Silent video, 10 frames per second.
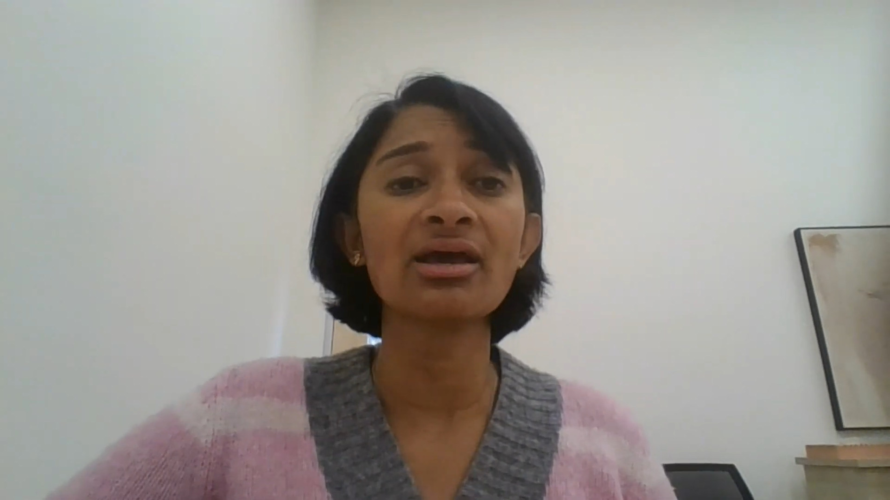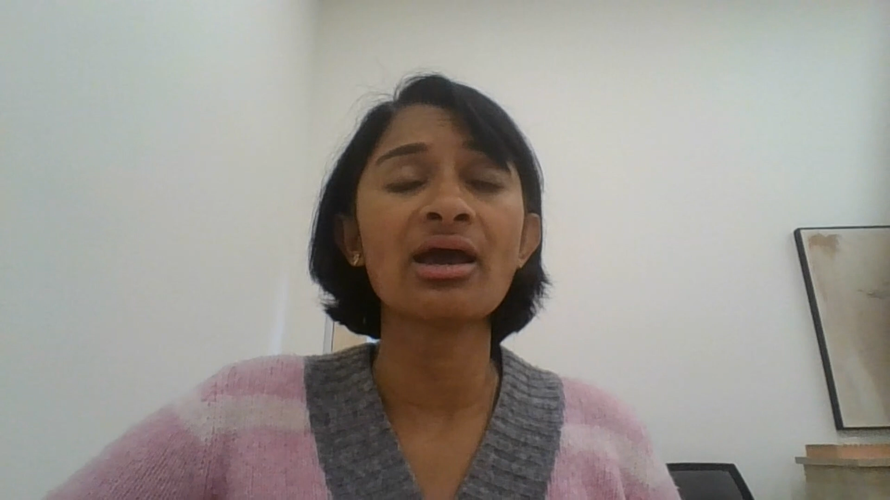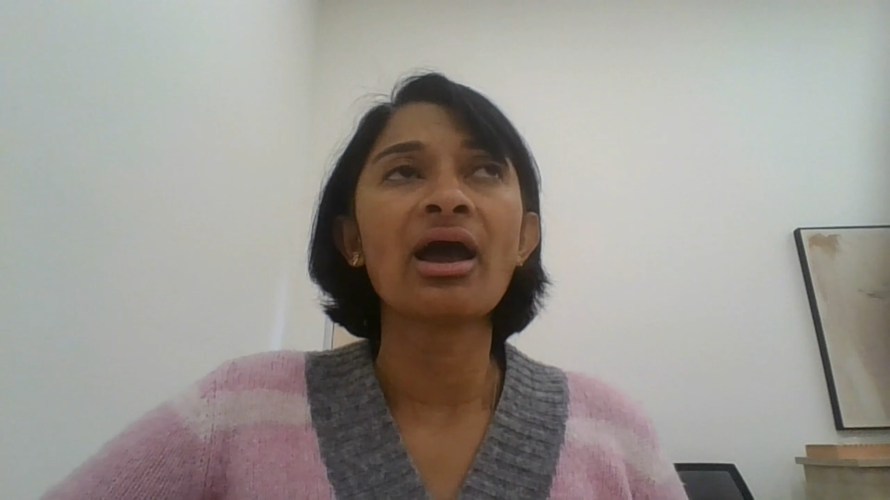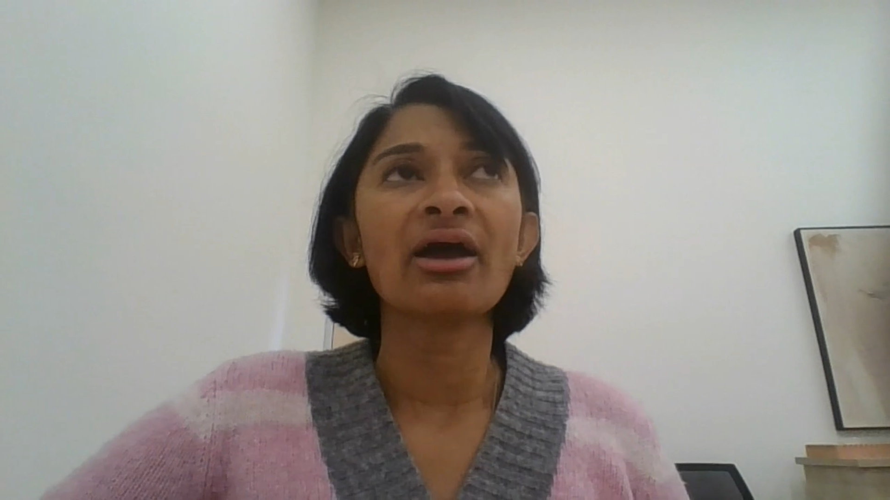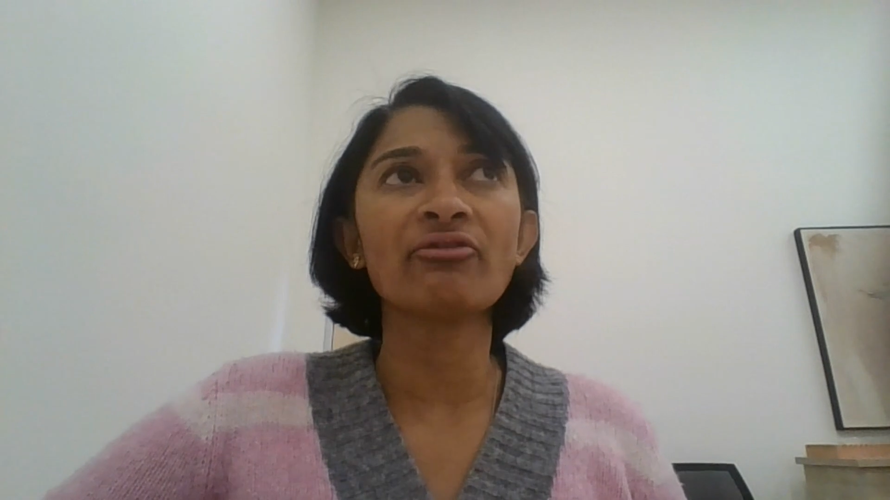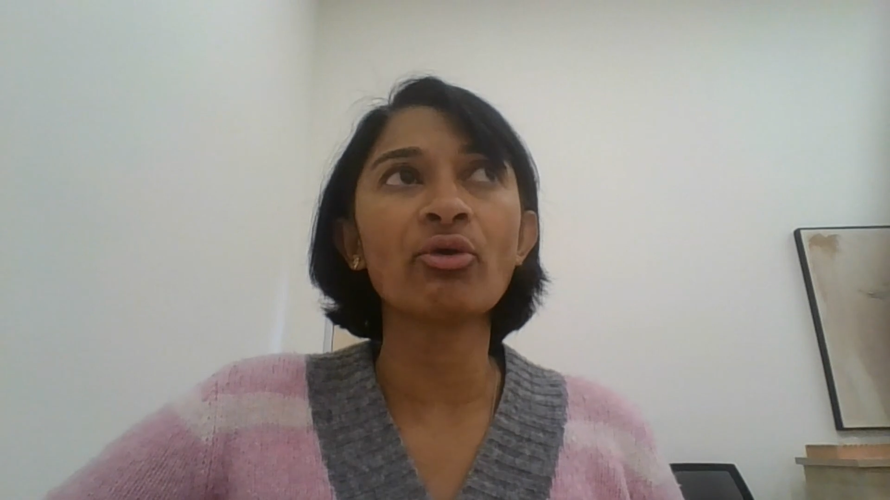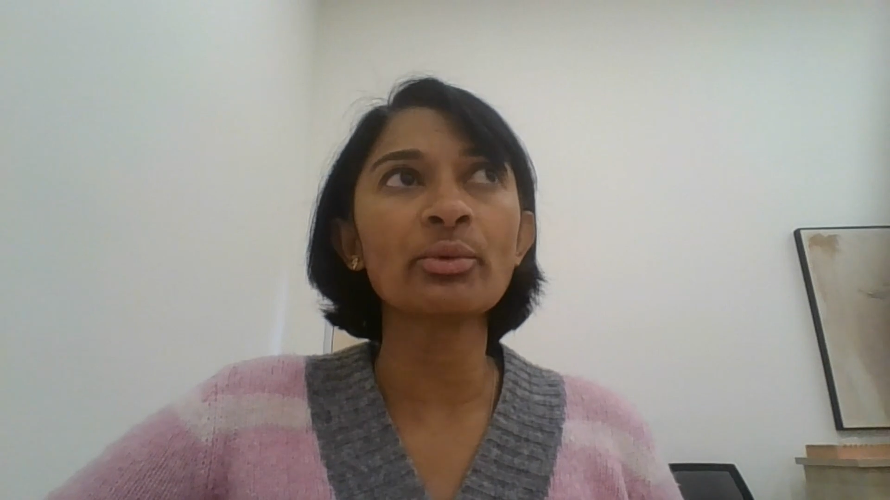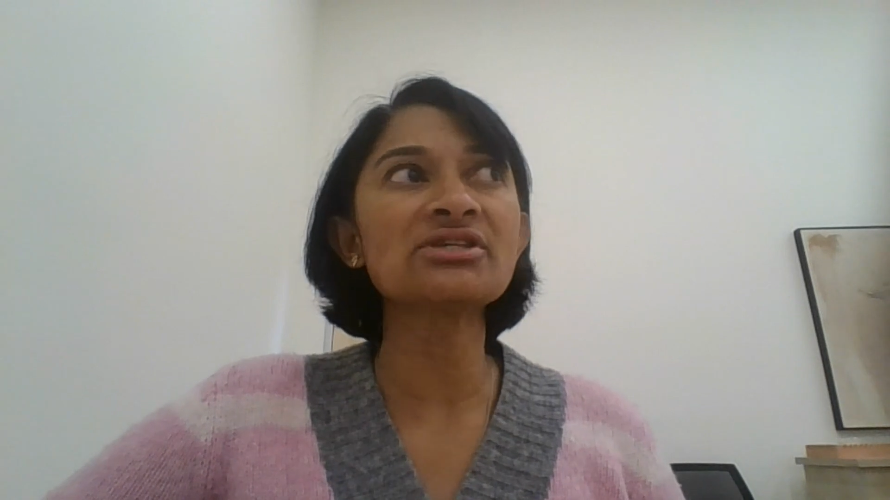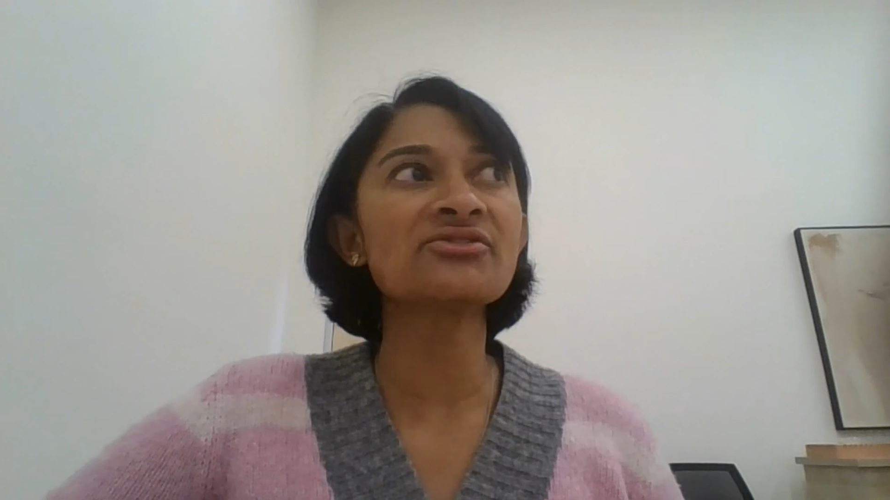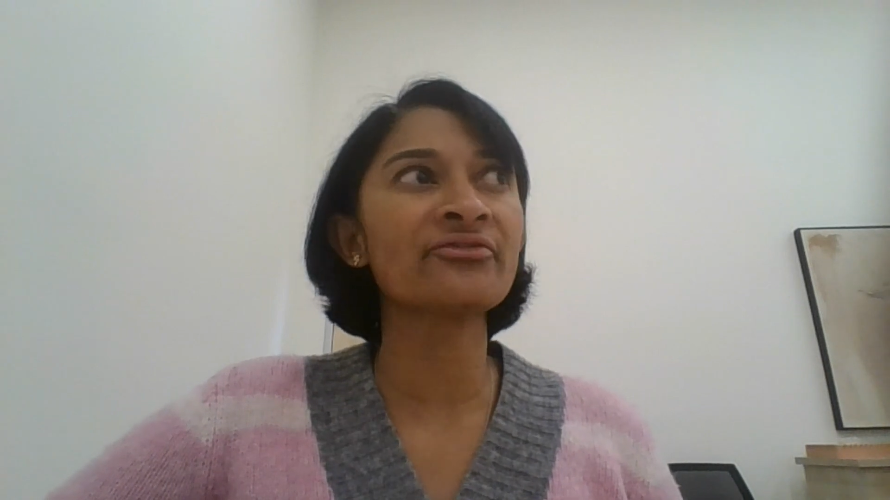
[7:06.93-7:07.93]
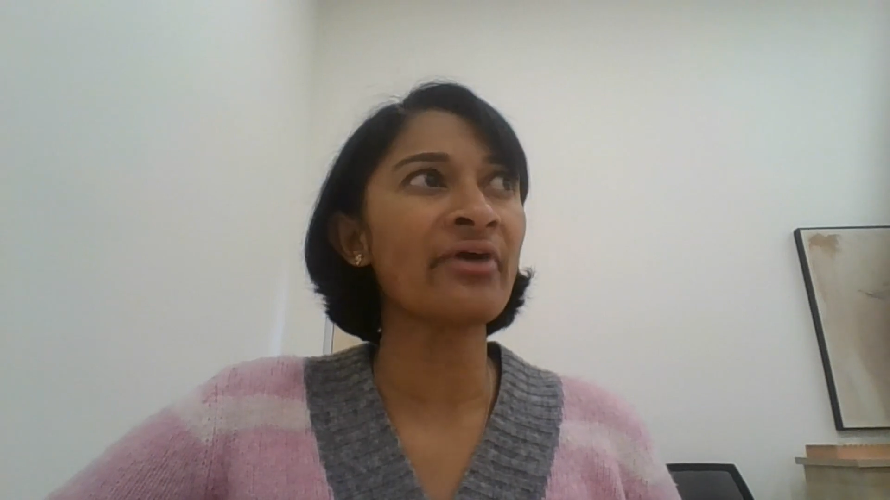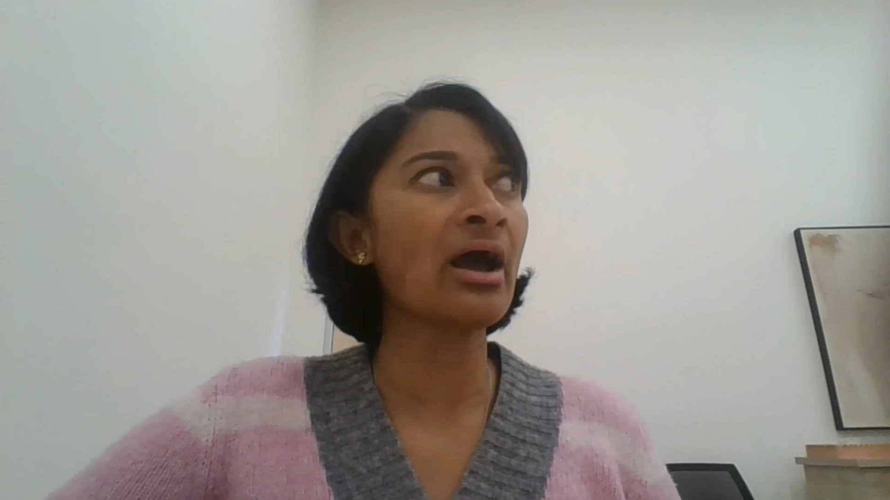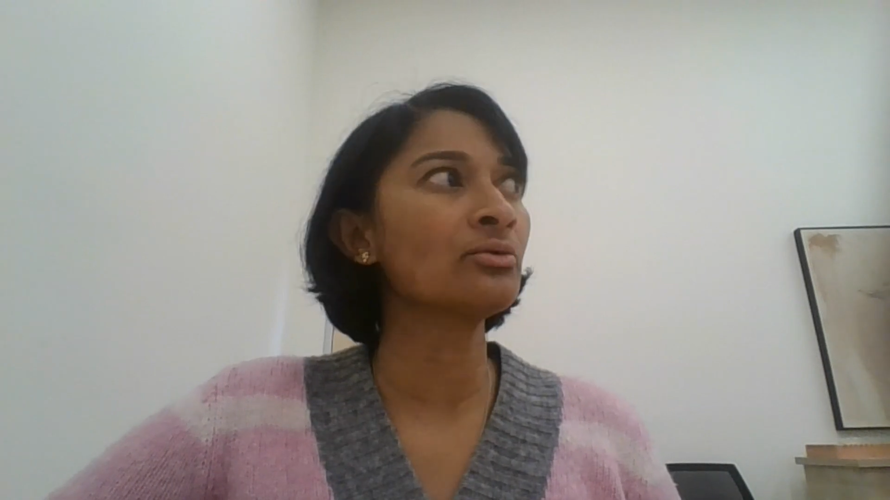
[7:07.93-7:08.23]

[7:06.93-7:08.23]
And I've always